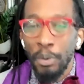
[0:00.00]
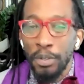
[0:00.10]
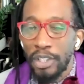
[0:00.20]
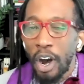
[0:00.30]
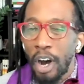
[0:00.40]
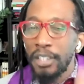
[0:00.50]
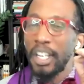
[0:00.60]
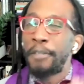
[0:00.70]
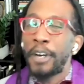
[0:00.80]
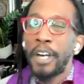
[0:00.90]
Those
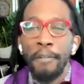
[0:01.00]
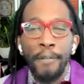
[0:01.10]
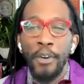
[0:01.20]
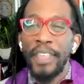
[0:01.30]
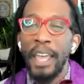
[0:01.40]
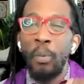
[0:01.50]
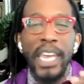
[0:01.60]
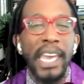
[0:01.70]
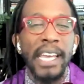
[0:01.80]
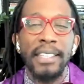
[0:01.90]
songs of comfort that
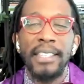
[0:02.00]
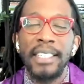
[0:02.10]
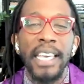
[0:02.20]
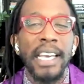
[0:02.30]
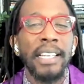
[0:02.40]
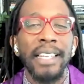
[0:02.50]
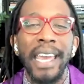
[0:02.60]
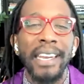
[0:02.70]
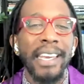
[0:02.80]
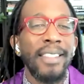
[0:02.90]
we can sing
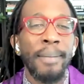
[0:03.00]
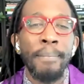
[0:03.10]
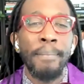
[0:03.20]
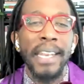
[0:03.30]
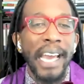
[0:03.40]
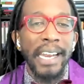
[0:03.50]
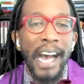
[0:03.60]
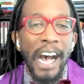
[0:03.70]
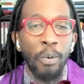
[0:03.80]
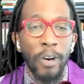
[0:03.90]
late in the midnight
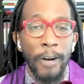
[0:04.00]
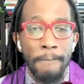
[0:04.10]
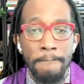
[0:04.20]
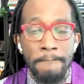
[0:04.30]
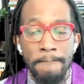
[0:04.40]
hour